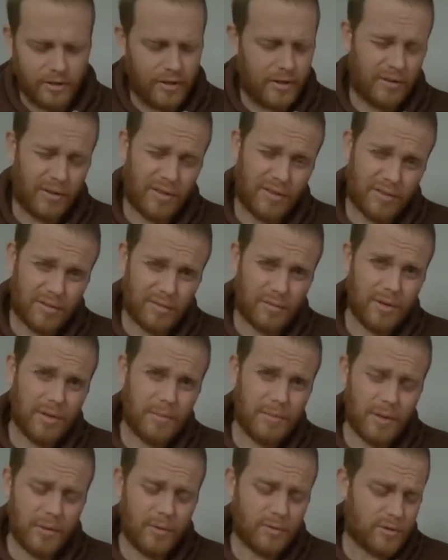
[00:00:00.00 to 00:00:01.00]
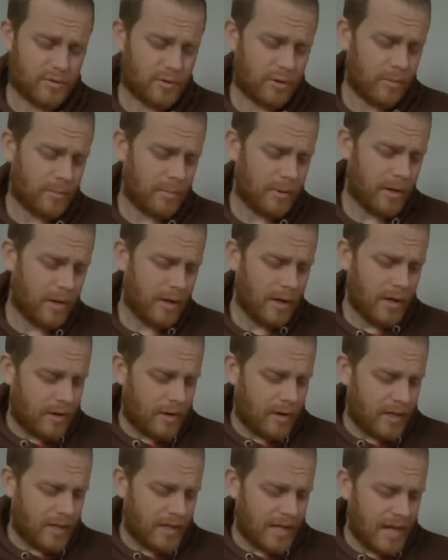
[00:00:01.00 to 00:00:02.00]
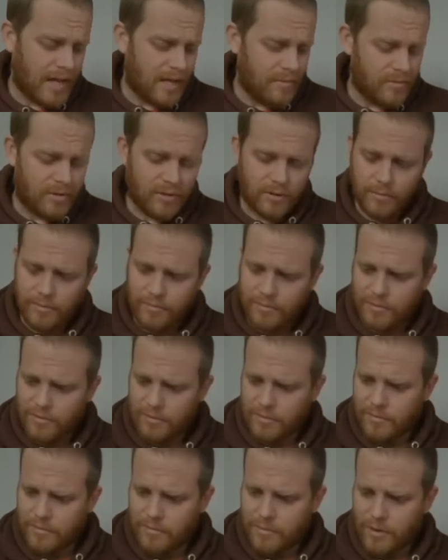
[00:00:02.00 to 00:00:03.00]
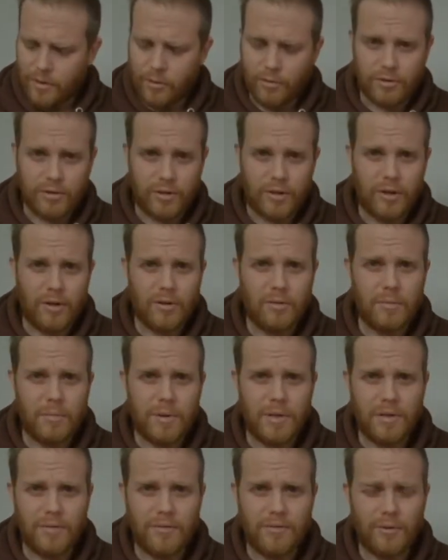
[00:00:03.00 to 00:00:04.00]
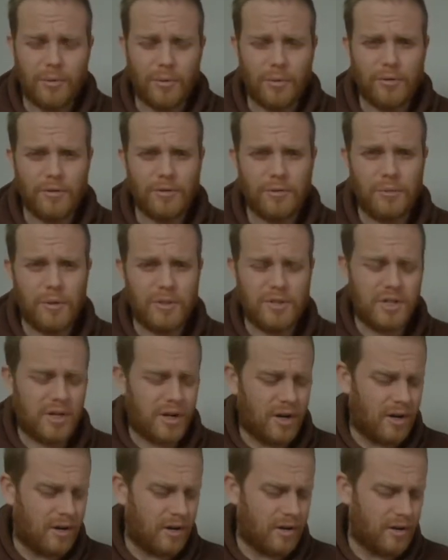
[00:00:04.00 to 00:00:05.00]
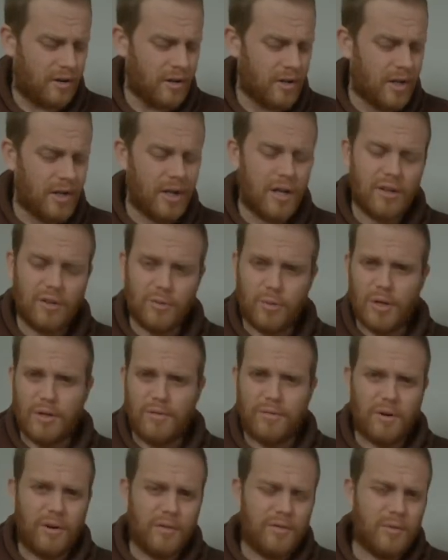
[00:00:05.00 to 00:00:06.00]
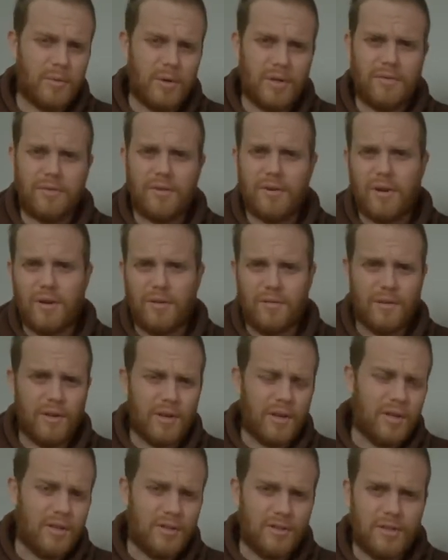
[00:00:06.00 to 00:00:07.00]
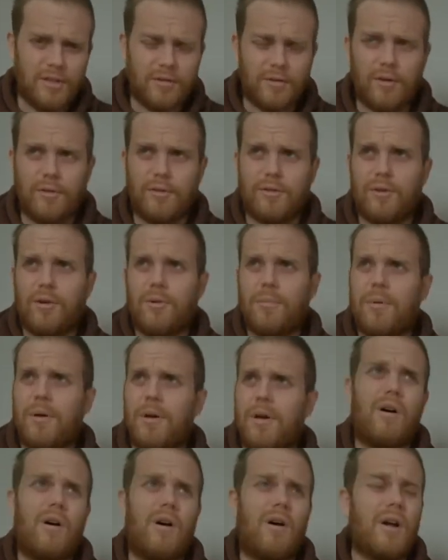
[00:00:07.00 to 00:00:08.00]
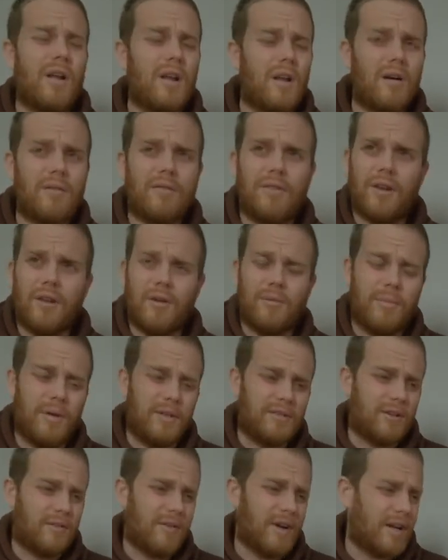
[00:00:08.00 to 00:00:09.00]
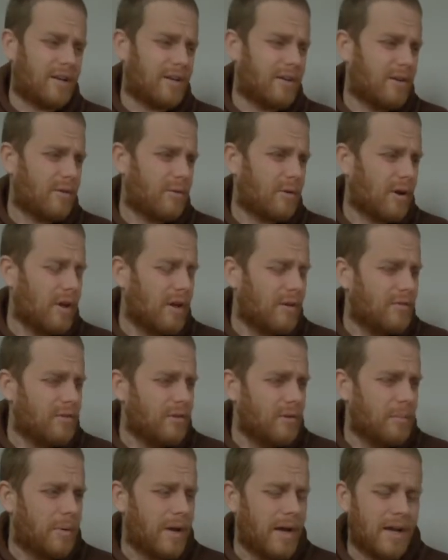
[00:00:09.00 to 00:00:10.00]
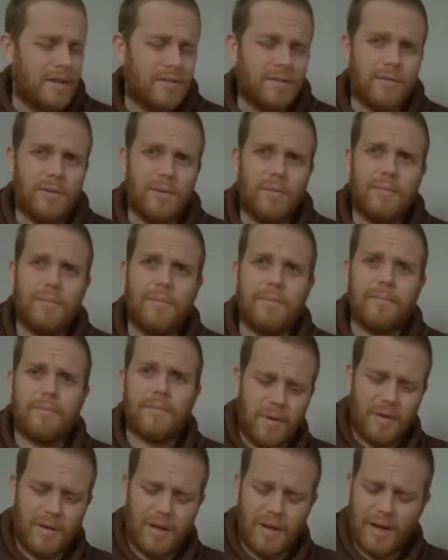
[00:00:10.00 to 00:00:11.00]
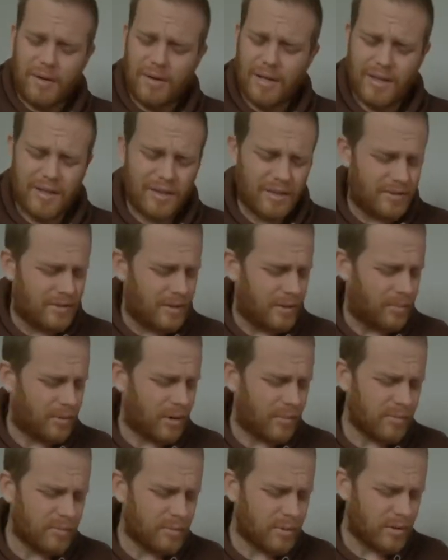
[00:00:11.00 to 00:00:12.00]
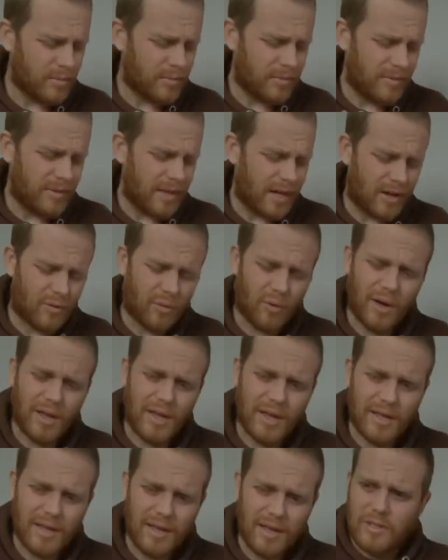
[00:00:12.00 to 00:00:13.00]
so they're a 3 mil drop. I came to them from Altra Lone Peak 4s, which are 25, 25, 0 drop. I love the Lone Peaks. I've had quite a few pairs of them, but the problems with them, they're quite